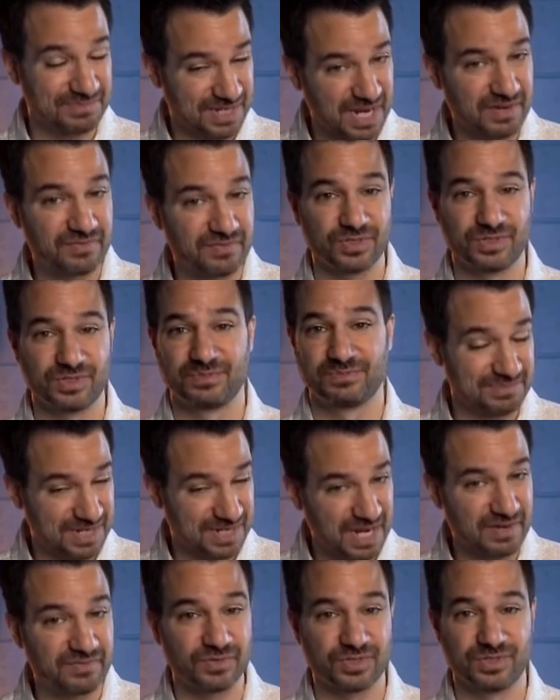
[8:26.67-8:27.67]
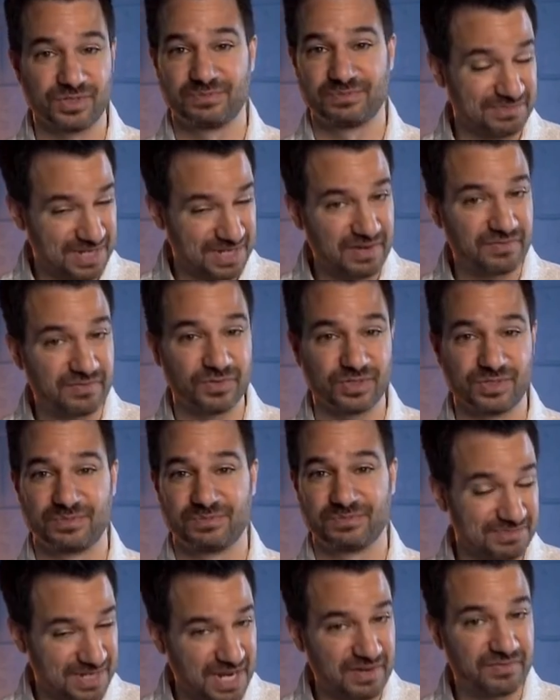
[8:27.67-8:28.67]
Ever, ever, ever,
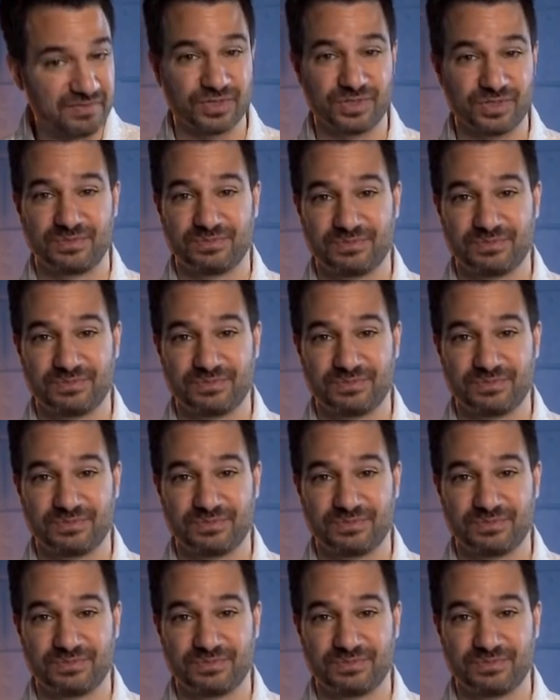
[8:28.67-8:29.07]
ever.